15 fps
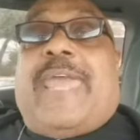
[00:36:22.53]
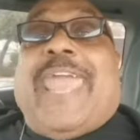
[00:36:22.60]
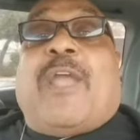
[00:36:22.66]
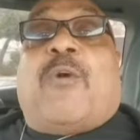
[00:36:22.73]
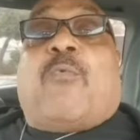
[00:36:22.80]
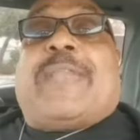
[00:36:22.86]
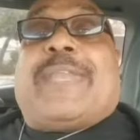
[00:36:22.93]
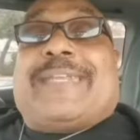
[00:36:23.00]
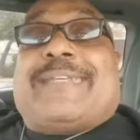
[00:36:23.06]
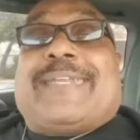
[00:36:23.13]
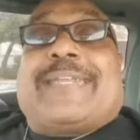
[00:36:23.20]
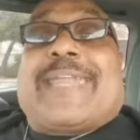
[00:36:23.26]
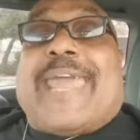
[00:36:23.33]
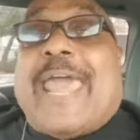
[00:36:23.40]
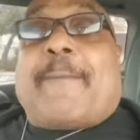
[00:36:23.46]
And when it
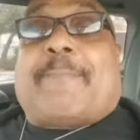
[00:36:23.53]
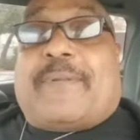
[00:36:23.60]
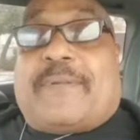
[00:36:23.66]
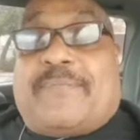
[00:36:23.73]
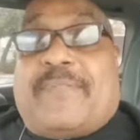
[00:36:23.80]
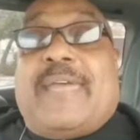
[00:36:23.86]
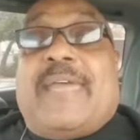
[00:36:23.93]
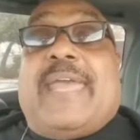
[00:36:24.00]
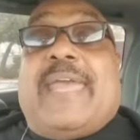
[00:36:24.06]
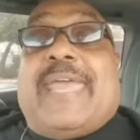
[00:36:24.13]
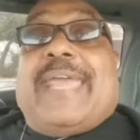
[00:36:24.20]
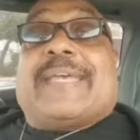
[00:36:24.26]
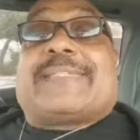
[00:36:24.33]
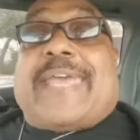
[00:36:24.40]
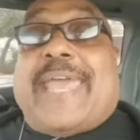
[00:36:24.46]
didn't happen,
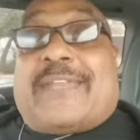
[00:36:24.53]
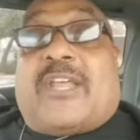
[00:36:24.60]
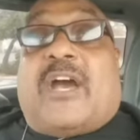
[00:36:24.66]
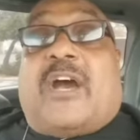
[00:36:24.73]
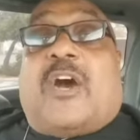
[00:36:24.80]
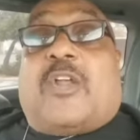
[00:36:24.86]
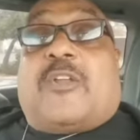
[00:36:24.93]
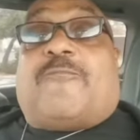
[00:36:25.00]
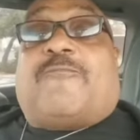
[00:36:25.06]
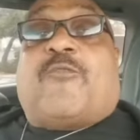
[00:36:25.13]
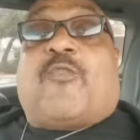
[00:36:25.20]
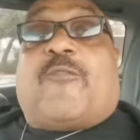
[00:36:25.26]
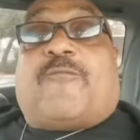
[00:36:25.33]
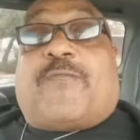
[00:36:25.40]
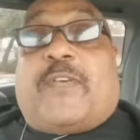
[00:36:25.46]
it's an
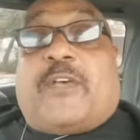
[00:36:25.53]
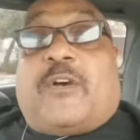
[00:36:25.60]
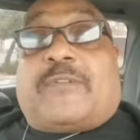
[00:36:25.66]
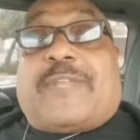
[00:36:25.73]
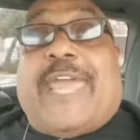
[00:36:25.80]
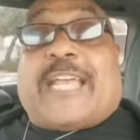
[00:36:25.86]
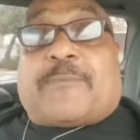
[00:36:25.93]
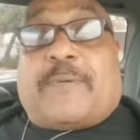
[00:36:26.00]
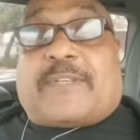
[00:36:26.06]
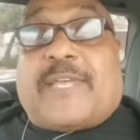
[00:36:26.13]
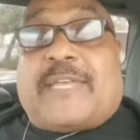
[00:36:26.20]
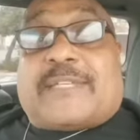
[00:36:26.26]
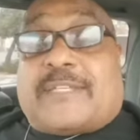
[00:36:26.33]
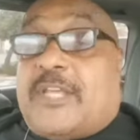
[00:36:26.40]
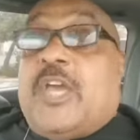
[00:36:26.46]
unfulfilled
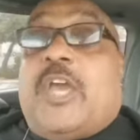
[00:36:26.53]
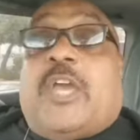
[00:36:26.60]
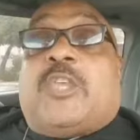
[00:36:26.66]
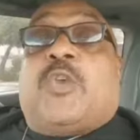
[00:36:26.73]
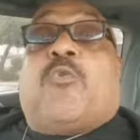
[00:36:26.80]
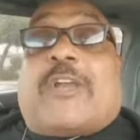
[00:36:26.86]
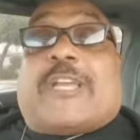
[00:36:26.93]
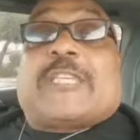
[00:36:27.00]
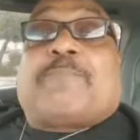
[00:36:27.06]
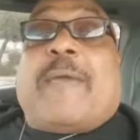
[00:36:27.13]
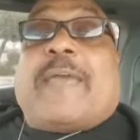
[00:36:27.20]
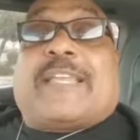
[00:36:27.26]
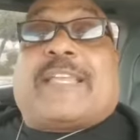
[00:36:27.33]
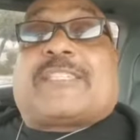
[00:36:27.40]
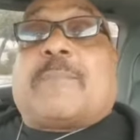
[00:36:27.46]
expectation. You were
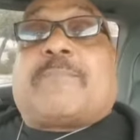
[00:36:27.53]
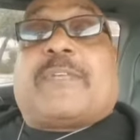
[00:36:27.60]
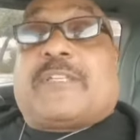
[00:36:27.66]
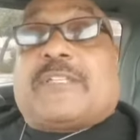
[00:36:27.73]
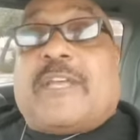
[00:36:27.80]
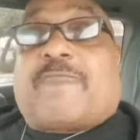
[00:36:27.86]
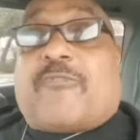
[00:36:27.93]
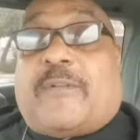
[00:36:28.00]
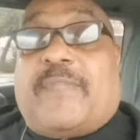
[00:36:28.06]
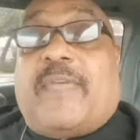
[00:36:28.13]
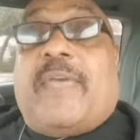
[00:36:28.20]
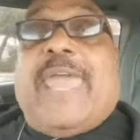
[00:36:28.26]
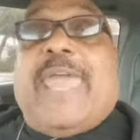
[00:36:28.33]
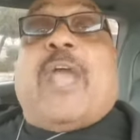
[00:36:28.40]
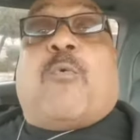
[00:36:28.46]
expecting something different.
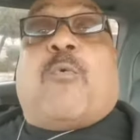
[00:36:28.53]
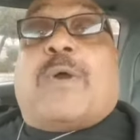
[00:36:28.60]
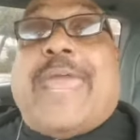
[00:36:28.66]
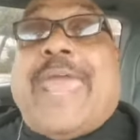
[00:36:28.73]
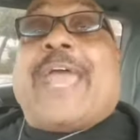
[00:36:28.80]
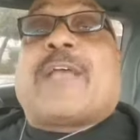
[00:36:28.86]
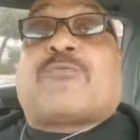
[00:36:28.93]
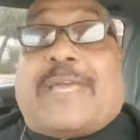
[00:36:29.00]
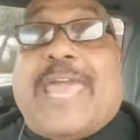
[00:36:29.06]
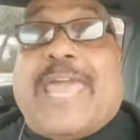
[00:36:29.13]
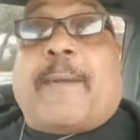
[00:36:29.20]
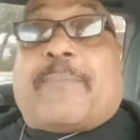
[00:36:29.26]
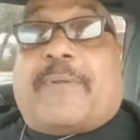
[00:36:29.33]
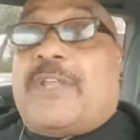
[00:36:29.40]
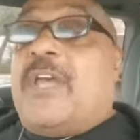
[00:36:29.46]
And what actually
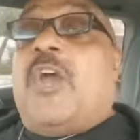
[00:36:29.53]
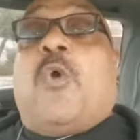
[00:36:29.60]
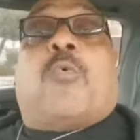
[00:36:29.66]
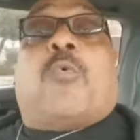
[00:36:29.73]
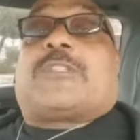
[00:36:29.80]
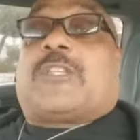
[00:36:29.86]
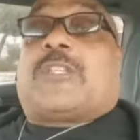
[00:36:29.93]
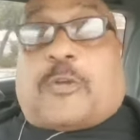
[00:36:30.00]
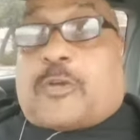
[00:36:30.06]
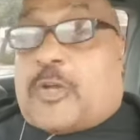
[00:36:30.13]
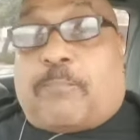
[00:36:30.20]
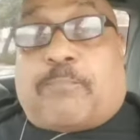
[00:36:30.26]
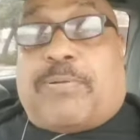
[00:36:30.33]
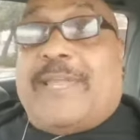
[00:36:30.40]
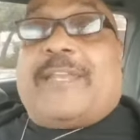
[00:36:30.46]
happened was the
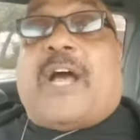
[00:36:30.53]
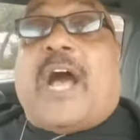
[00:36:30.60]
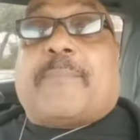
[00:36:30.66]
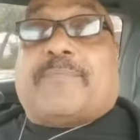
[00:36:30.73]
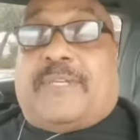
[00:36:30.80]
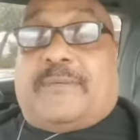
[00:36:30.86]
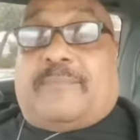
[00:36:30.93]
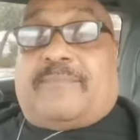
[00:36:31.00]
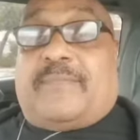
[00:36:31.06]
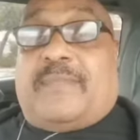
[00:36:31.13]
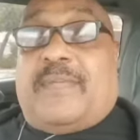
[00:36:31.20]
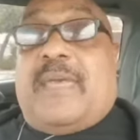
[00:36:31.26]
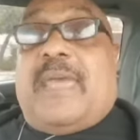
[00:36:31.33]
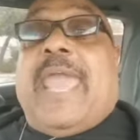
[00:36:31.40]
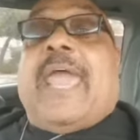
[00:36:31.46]
complete opposite
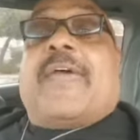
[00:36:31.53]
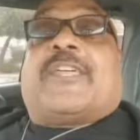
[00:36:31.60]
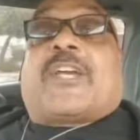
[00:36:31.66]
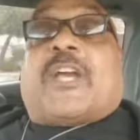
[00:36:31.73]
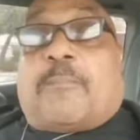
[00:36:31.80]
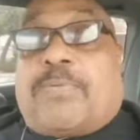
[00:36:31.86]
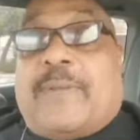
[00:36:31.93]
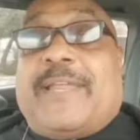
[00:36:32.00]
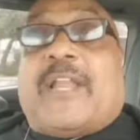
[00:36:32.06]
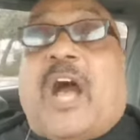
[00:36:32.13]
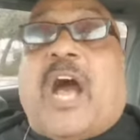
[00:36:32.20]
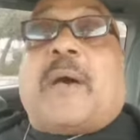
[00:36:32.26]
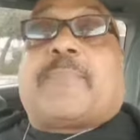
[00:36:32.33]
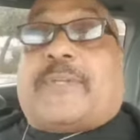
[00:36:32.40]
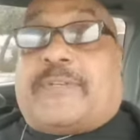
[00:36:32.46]
and the complete
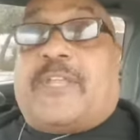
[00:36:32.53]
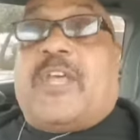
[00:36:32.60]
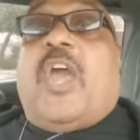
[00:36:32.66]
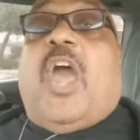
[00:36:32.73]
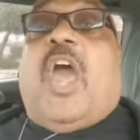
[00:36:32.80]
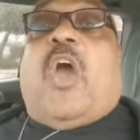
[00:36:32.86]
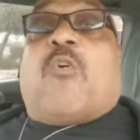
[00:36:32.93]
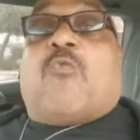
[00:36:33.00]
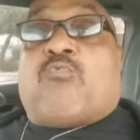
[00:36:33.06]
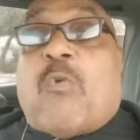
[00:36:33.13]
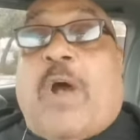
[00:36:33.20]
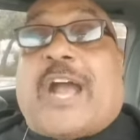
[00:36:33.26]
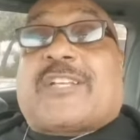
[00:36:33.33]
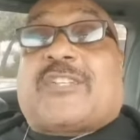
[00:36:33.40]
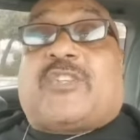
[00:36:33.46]
opposite
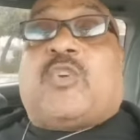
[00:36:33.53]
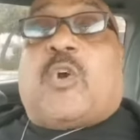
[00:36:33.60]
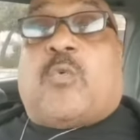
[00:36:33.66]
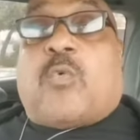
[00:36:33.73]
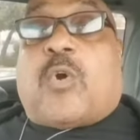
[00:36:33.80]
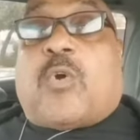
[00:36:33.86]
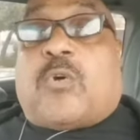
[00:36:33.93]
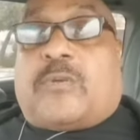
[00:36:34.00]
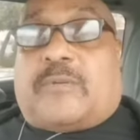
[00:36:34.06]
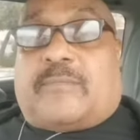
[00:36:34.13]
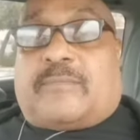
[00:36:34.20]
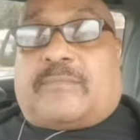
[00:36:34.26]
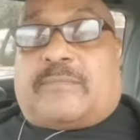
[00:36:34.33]
rocked your world.